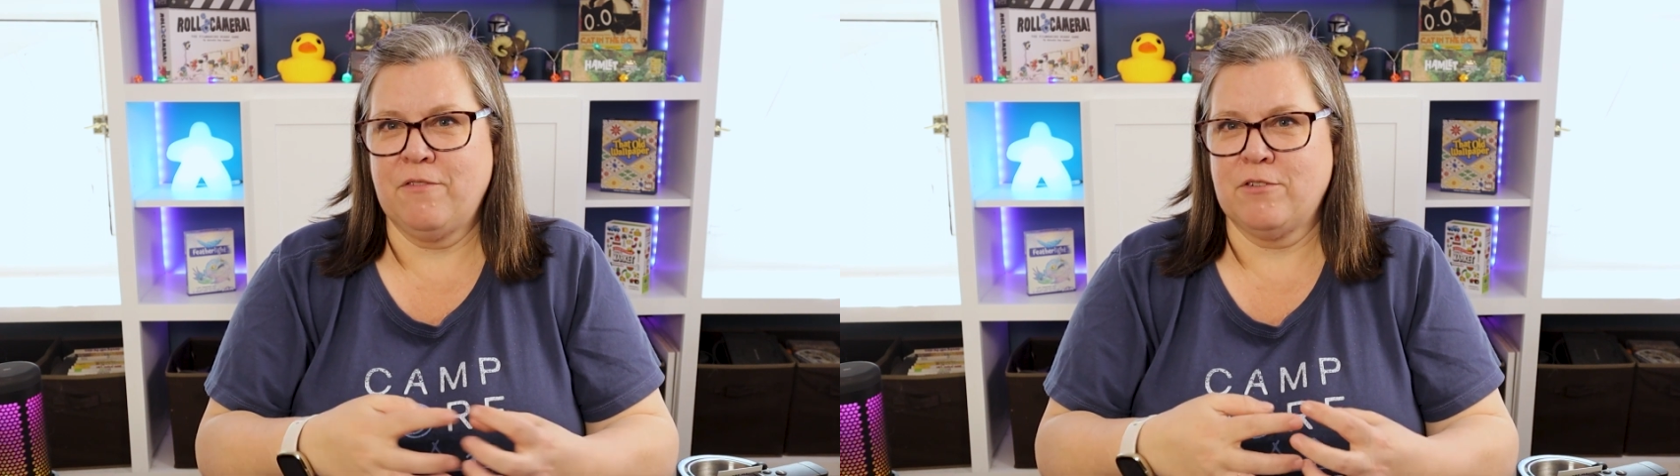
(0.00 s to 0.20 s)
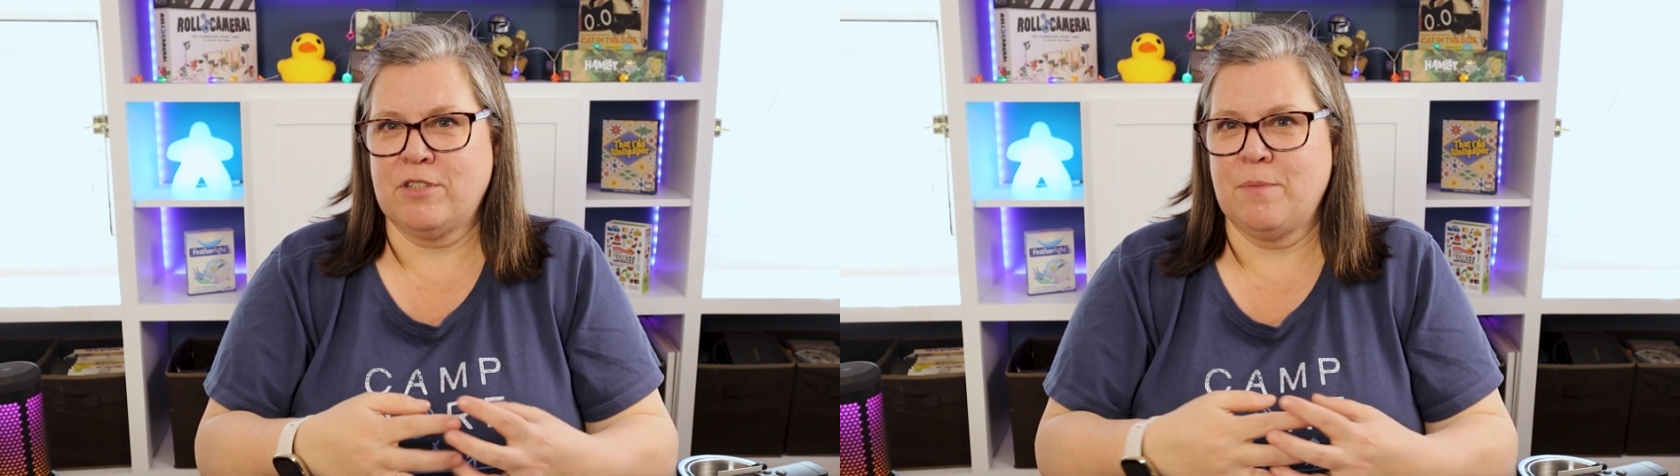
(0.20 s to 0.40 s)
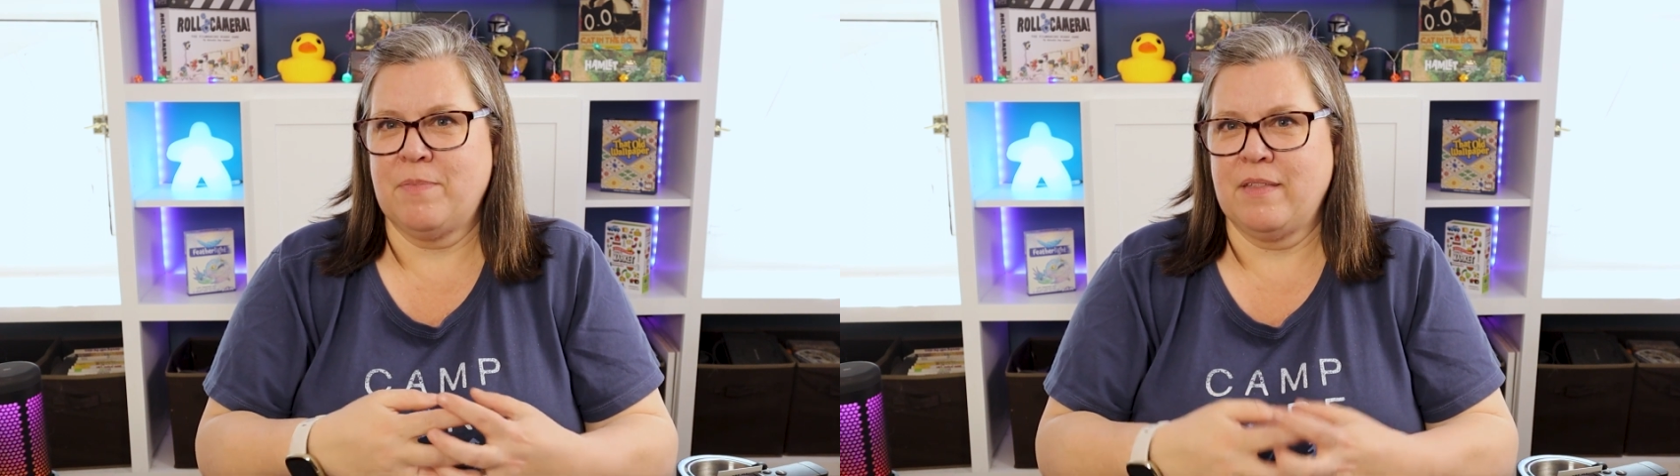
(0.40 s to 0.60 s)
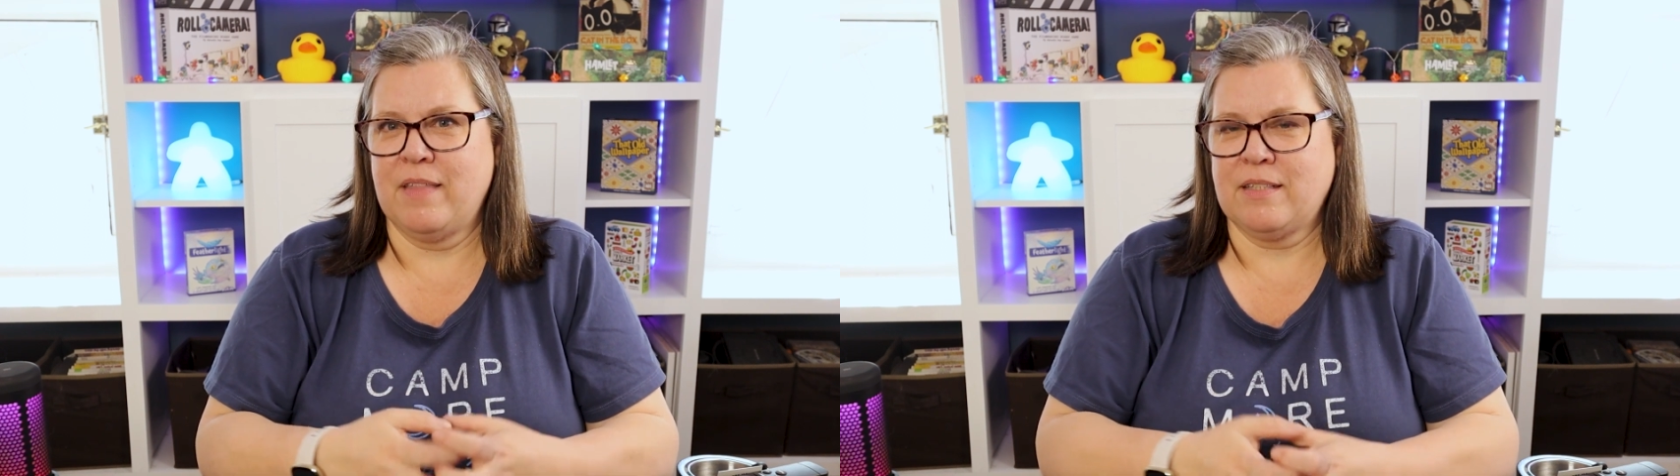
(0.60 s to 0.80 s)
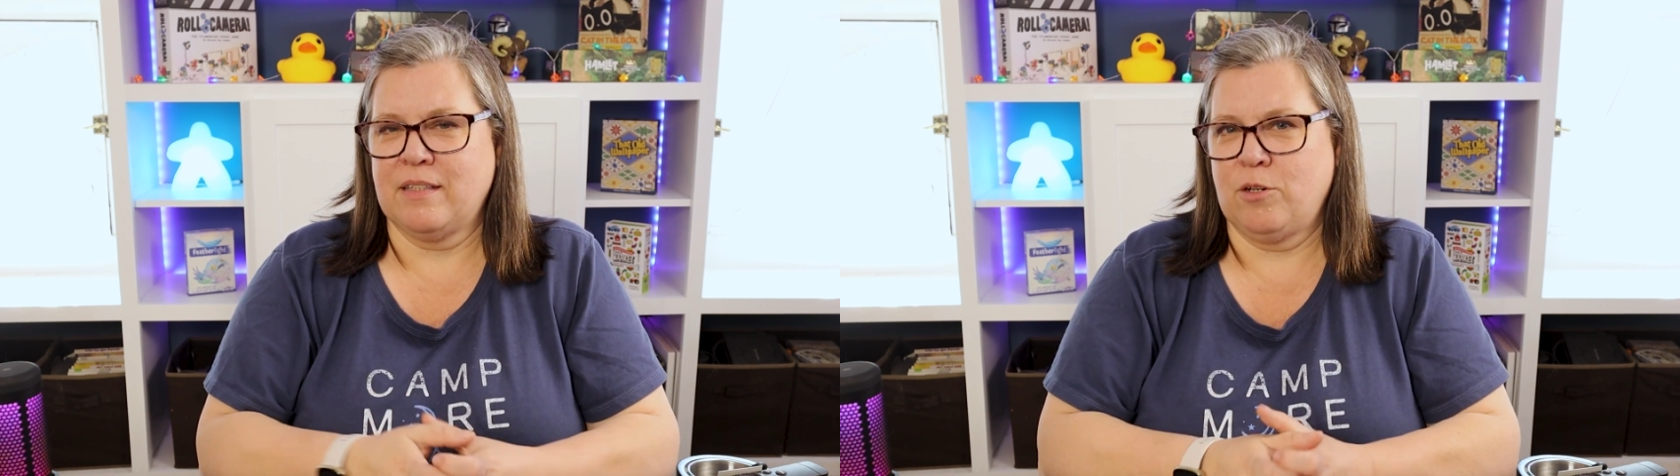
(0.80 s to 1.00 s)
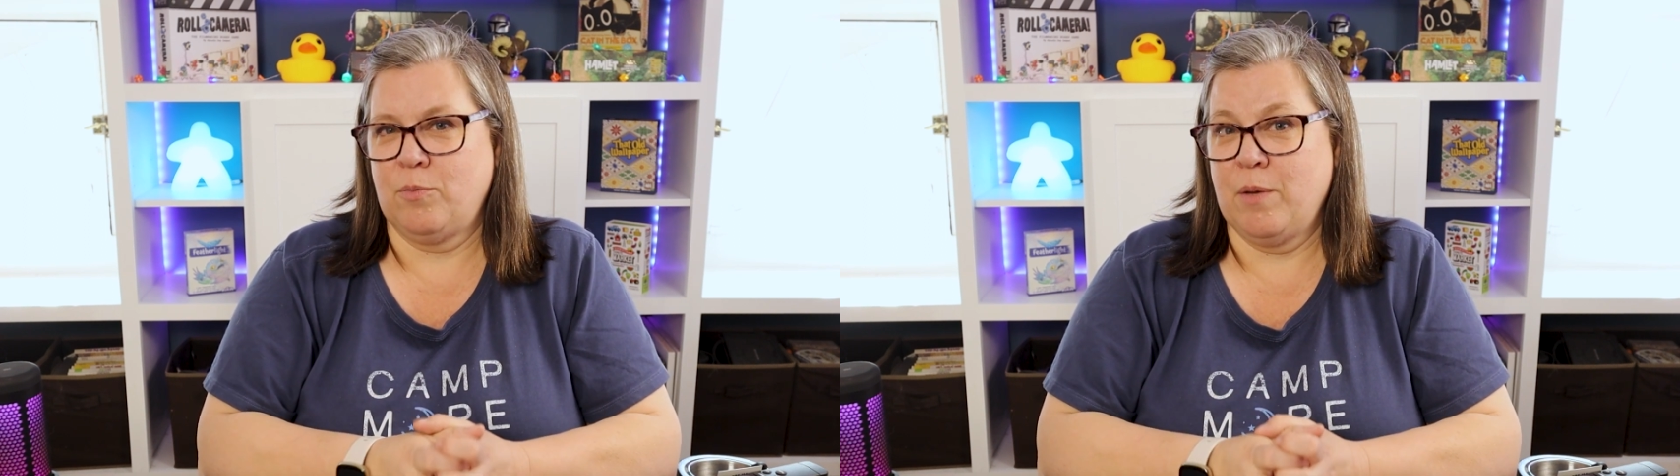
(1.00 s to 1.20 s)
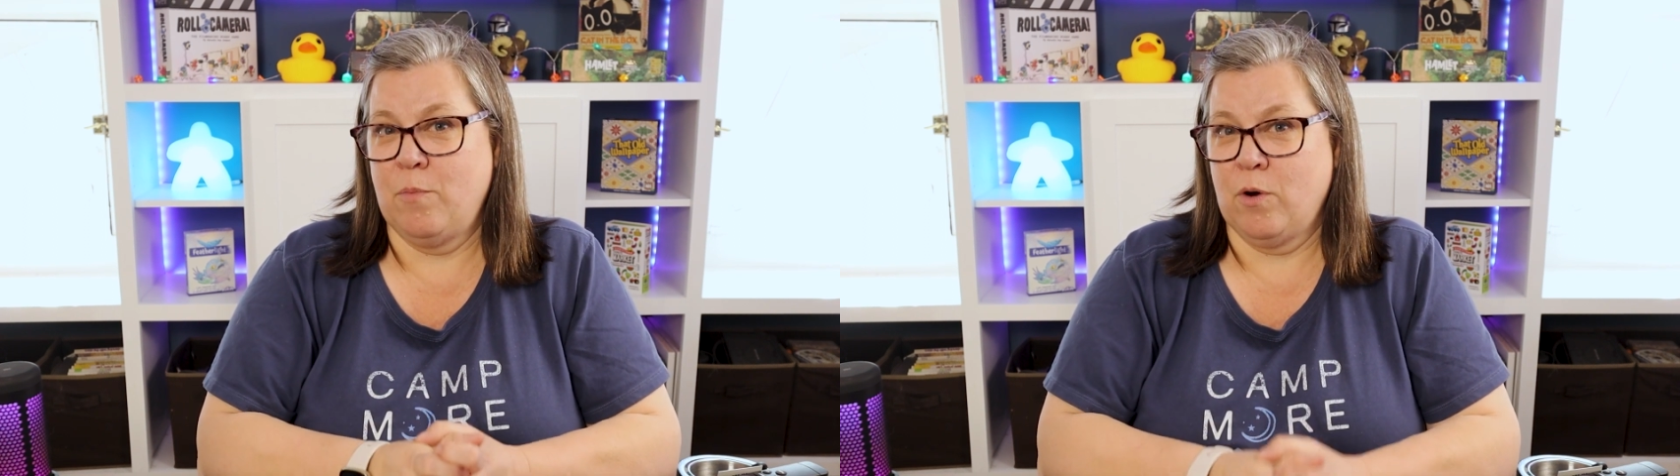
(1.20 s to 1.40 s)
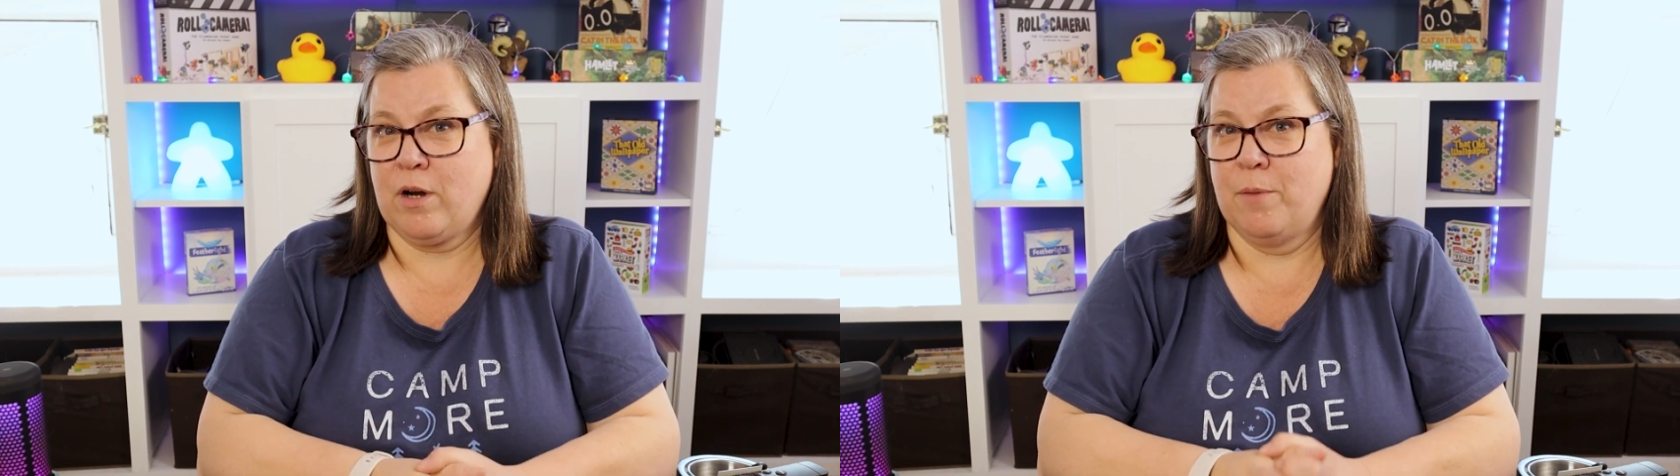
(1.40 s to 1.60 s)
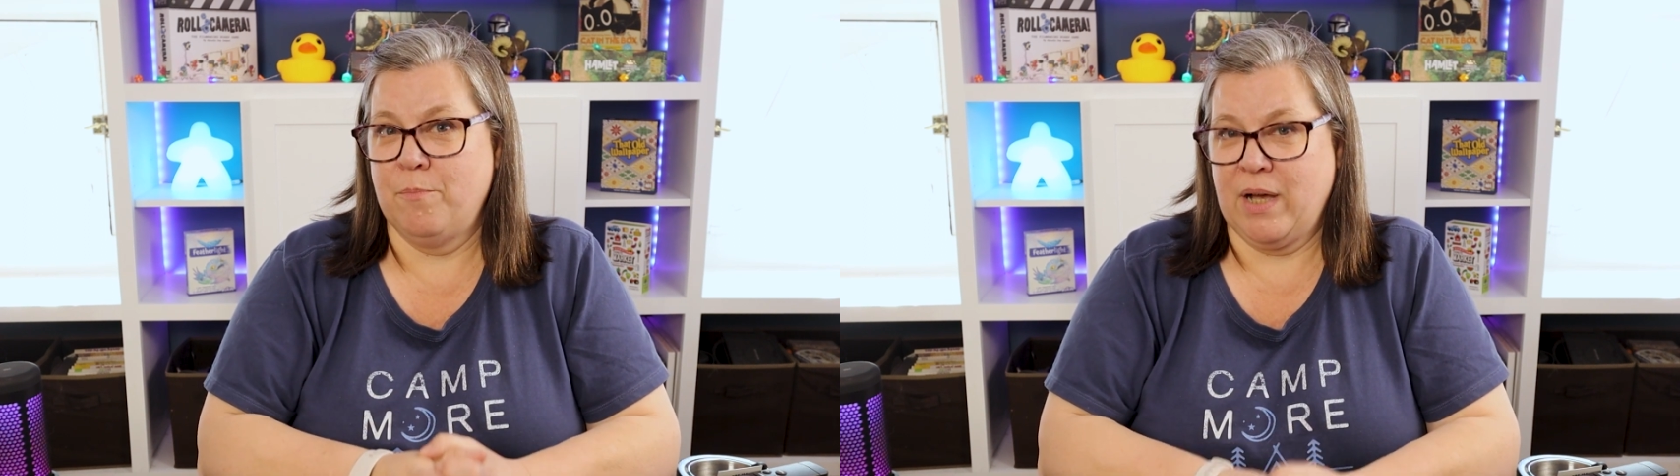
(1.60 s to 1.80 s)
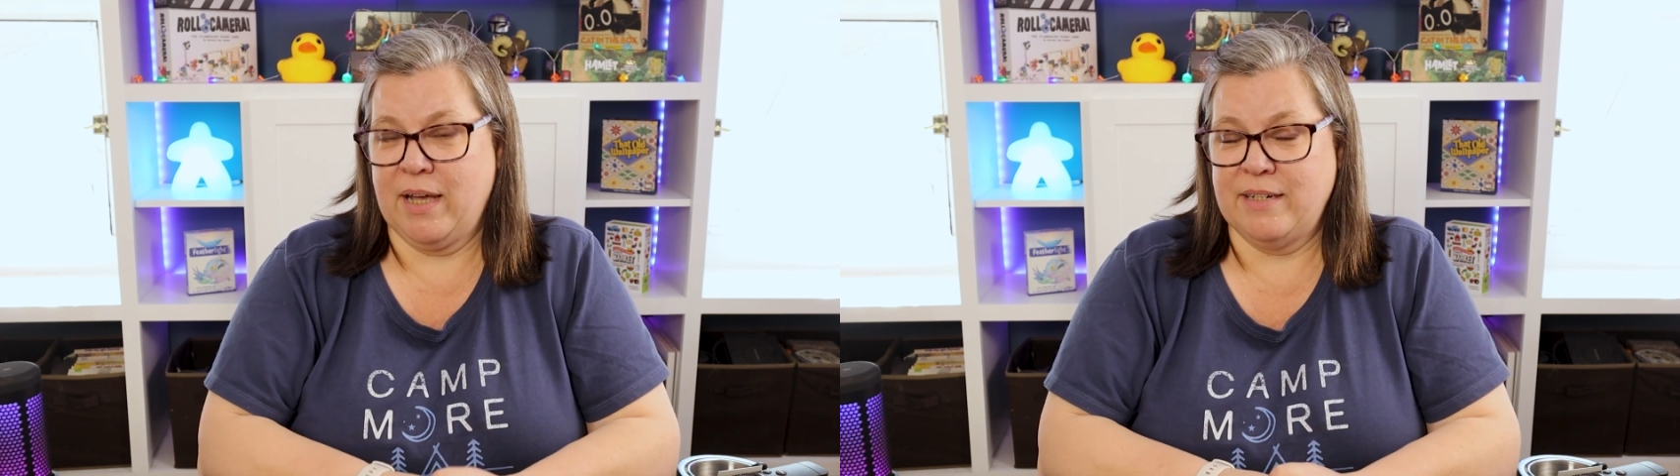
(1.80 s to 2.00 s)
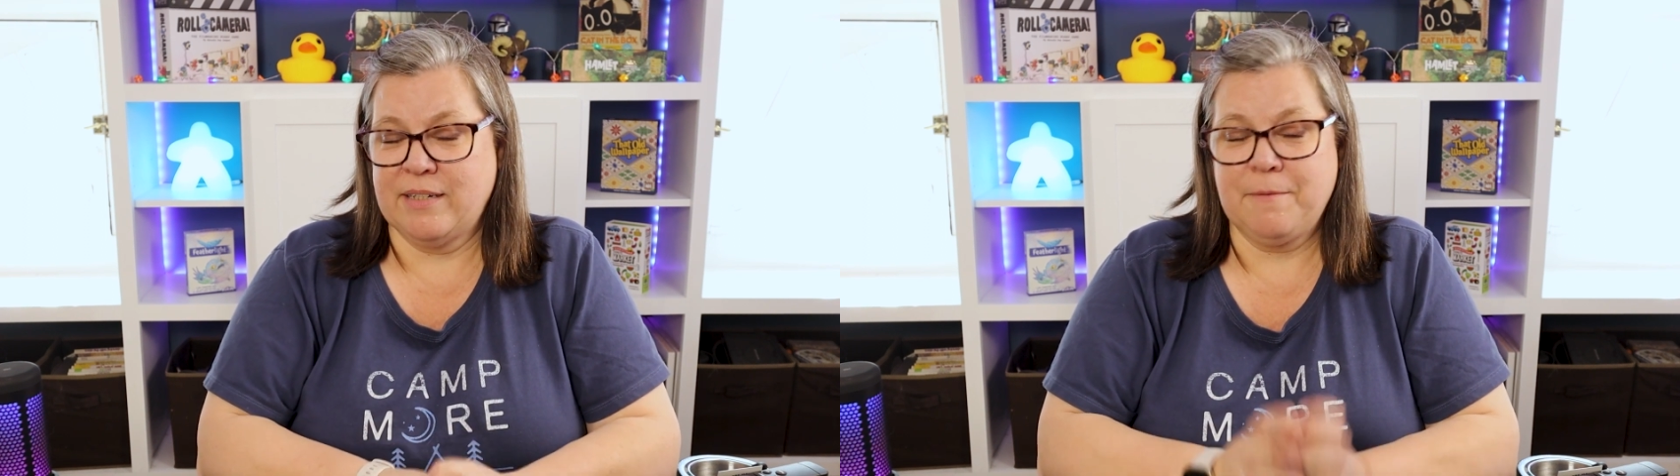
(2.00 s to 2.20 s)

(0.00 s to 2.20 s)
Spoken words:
for something that's a little bit more combined.